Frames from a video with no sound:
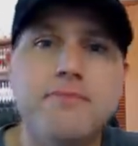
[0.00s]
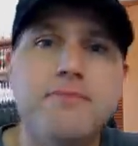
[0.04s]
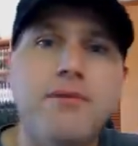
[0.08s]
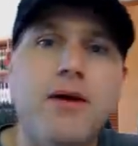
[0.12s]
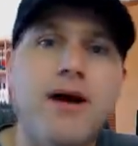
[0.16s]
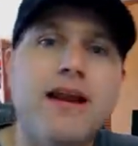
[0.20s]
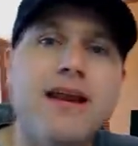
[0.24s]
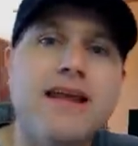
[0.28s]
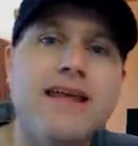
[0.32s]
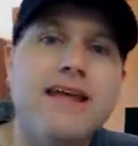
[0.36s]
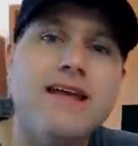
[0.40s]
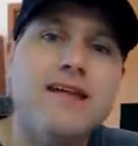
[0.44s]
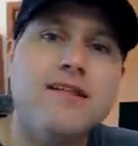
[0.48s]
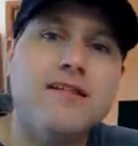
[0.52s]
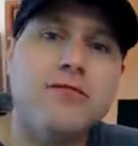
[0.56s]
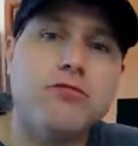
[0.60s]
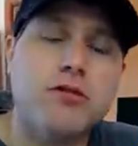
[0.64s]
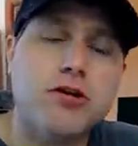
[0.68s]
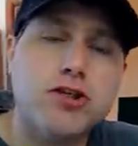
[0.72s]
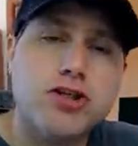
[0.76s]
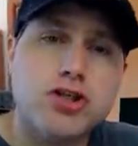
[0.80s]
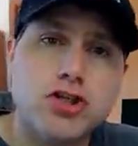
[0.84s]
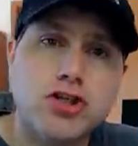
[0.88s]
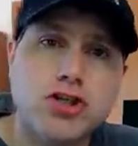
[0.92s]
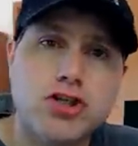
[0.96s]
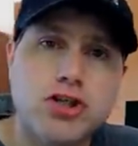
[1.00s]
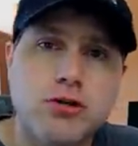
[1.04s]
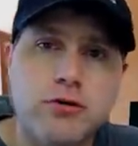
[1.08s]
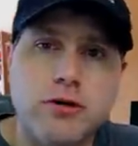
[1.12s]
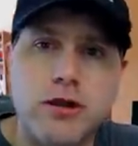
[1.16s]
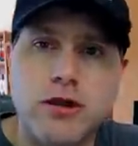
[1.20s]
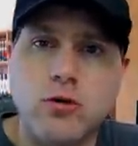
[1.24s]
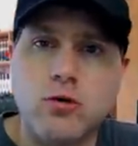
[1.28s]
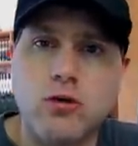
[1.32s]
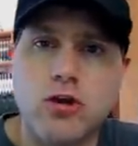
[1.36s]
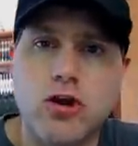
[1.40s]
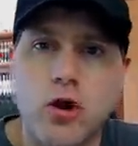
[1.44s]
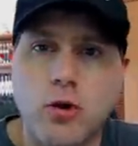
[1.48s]
but is what you're
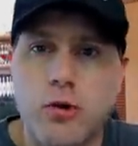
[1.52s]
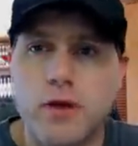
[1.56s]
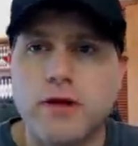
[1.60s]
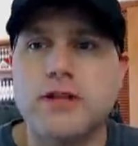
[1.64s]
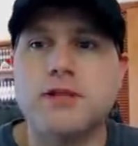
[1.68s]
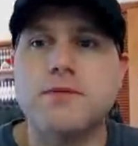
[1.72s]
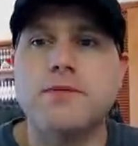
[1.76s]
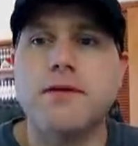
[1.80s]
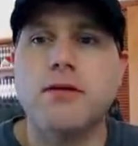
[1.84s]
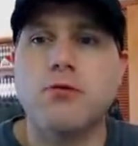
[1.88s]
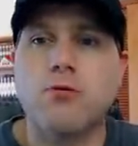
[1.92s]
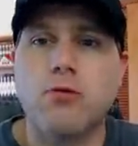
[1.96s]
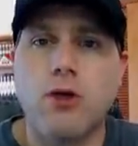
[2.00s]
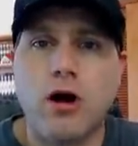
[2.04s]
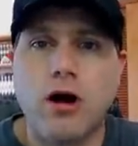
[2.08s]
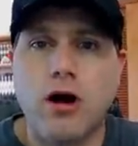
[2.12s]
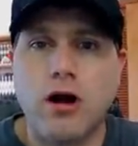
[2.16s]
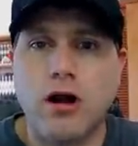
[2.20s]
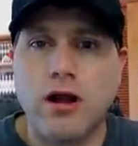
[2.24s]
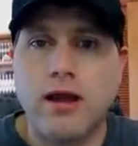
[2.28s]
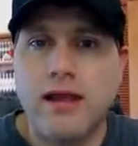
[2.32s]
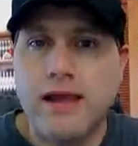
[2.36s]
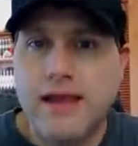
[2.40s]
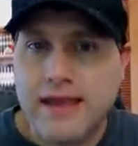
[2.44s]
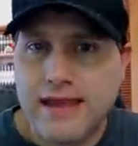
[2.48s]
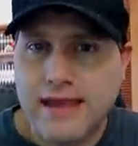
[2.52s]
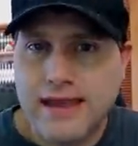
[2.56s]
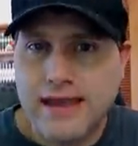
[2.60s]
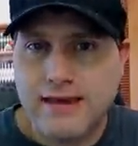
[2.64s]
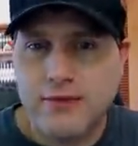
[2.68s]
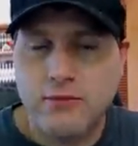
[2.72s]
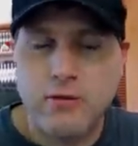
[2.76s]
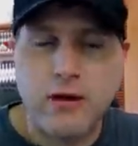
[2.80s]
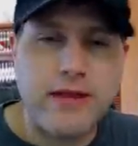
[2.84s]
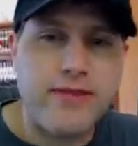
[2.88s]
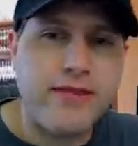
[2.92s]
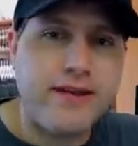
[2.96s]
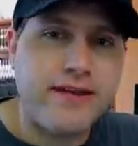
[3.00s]
doing going to be wrong
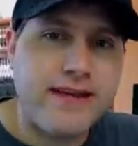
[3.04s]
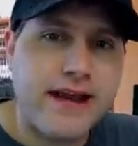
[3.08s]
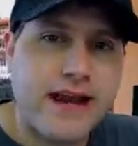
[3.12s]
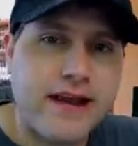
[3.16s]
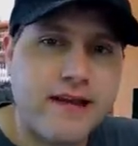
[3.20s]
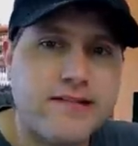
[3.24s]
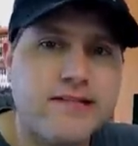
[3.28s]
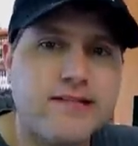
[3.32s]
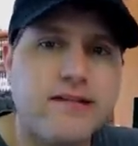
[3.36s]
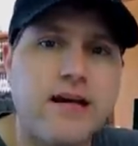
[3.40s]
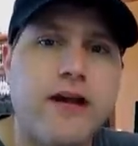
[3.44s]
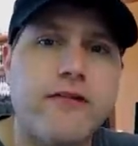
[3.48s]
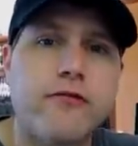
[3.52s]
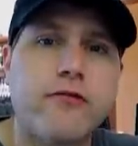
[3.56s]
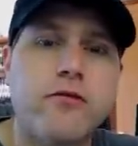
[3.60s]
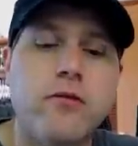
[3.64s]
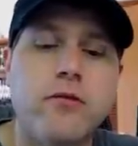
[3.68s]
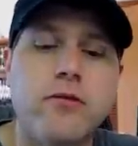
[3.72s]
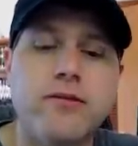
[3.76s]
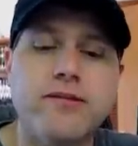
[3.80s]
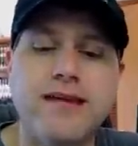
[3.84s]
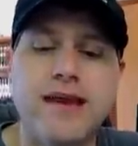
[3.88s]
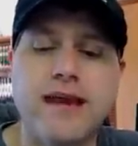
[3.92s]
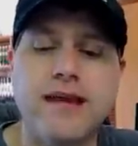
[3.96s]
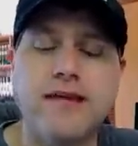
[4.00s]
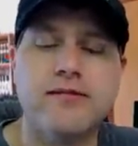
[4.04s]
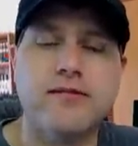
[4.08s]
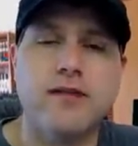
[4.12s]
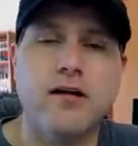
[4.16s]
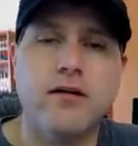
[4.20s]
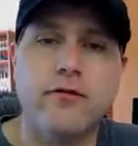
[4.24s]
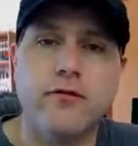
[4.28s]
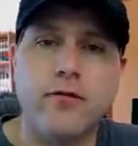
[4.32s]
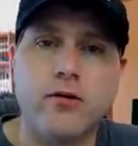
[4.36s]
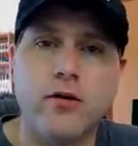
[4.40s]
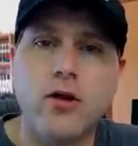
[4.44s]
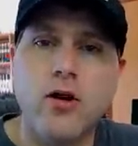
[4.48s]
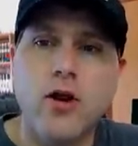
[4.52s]
when the next government takes
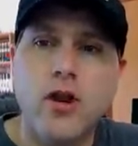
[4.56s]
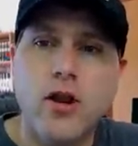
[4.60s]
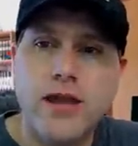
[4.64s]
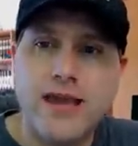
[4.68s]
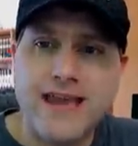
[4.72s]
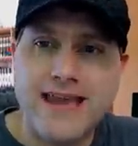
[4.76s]
over?